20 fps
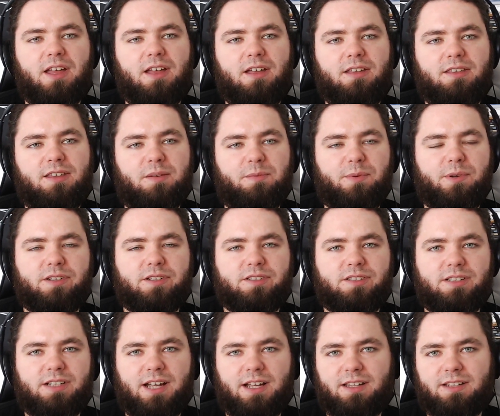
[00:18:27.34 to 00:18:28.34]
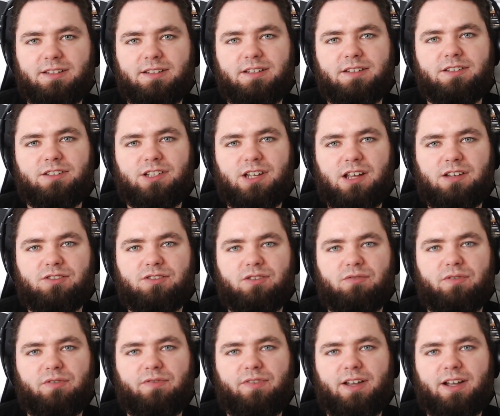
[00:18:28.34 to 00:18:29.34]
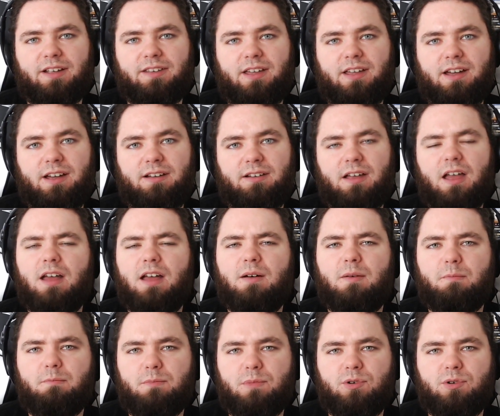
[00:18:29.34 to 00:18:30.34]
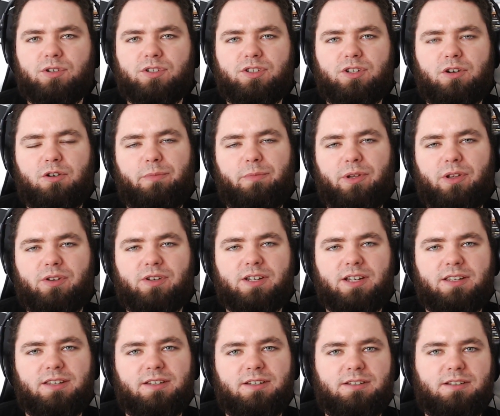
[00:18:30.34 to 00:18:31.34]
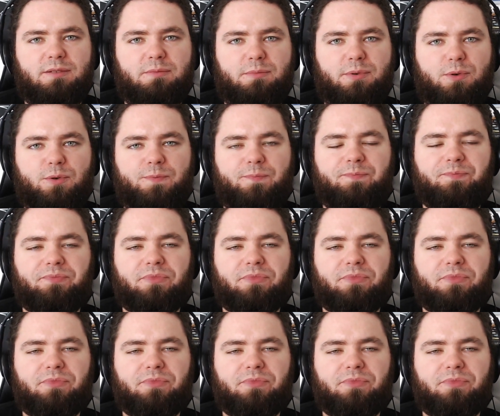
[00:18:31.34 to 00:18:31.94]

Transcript: Their personalities changed to reflect that. More so Blondie than Dimple.